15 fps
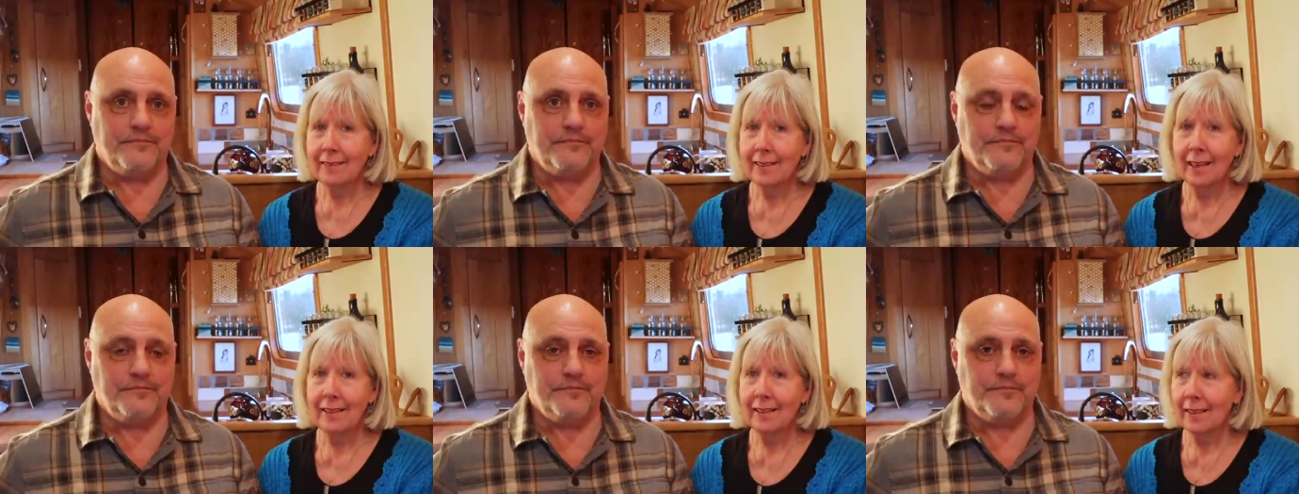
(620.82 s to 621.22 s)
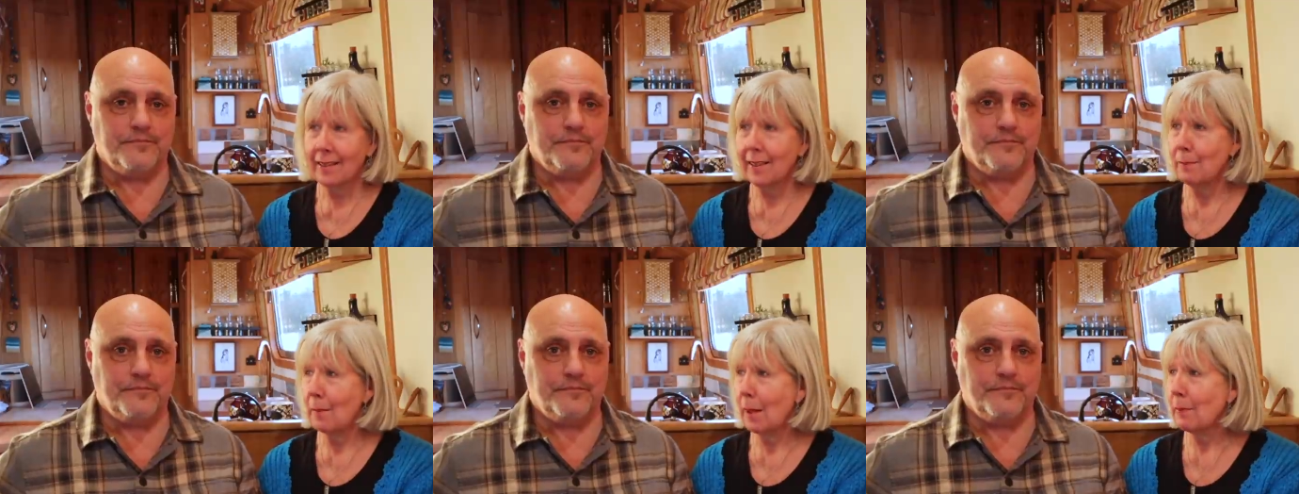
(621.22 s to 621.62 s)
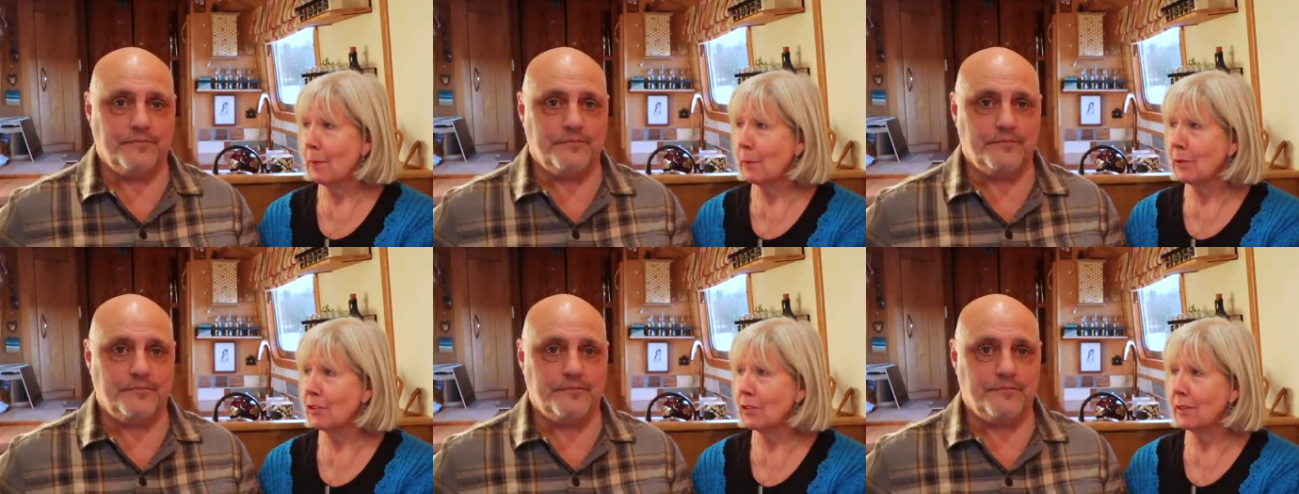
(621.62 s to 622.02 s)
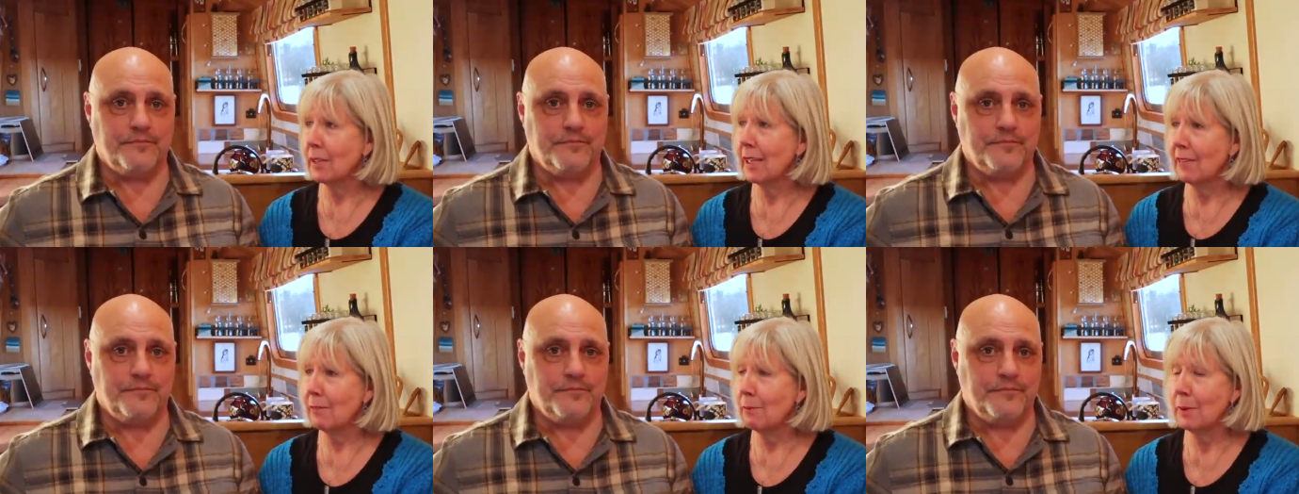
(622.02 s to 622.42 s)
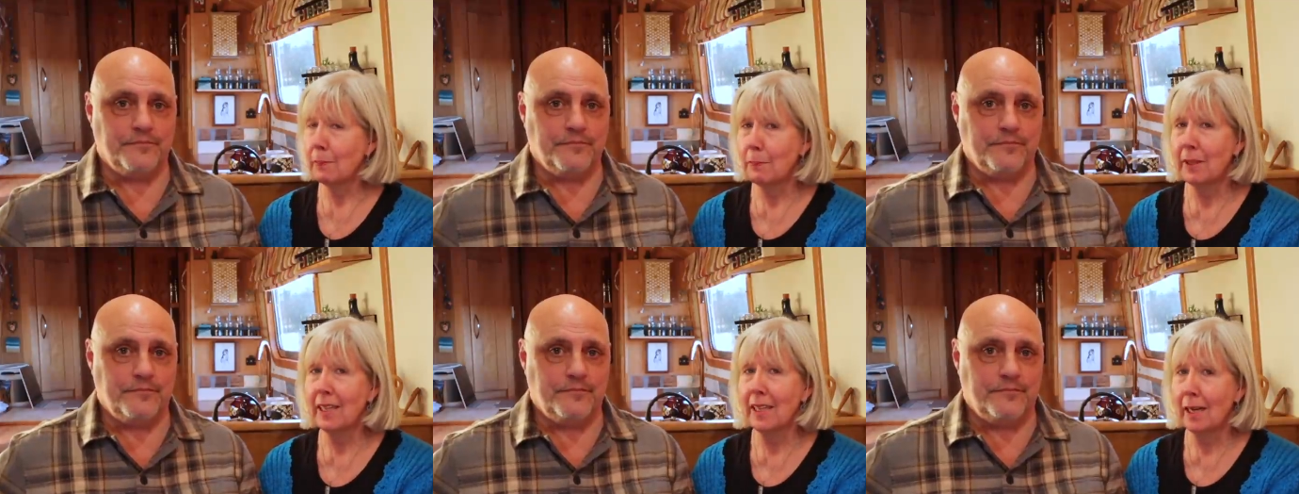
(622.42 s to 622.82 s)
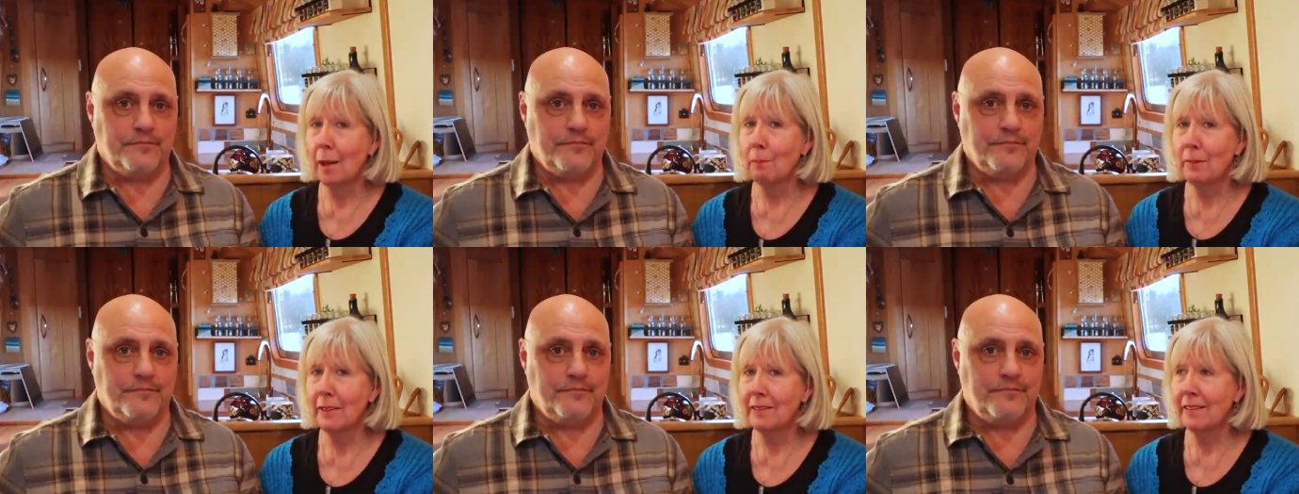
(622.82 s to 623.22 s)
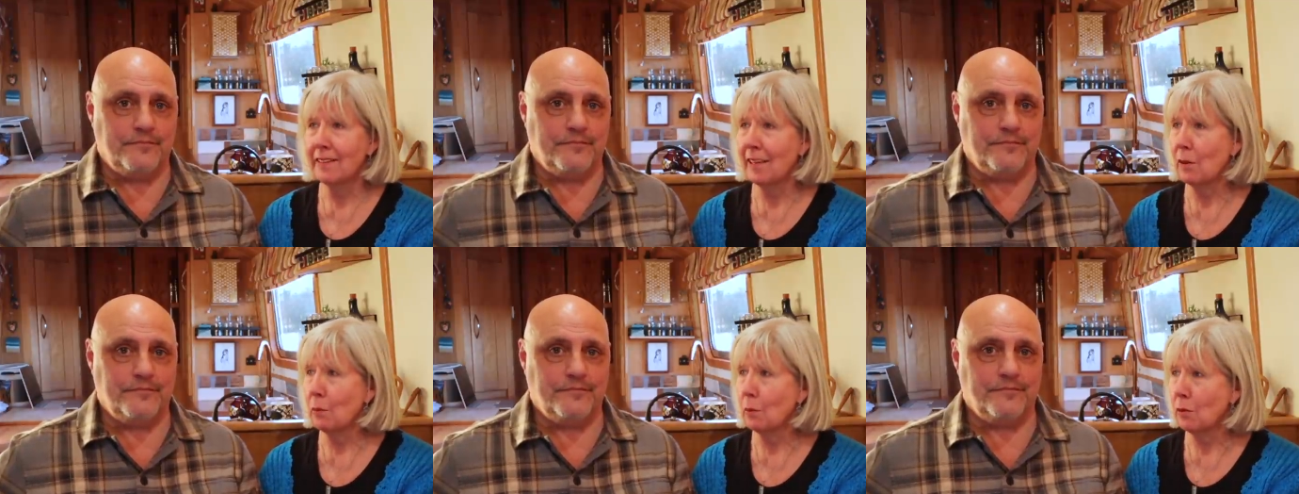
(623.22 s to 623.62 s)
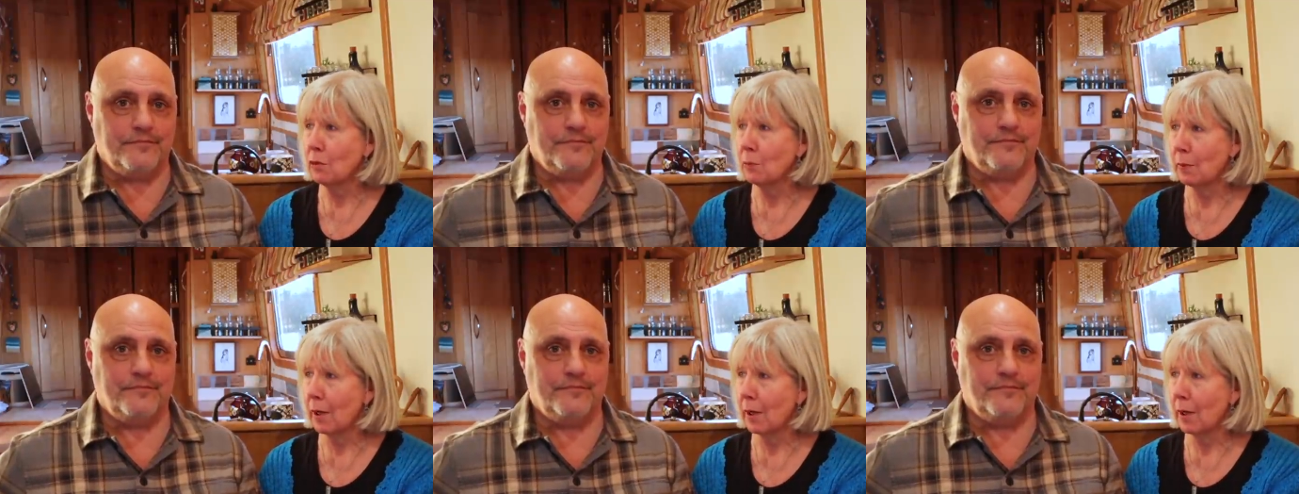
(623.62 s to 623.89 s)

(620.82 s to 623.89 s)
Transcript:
Speaker 1: technically maybe we shouldn't even be picking up bits of dead wood.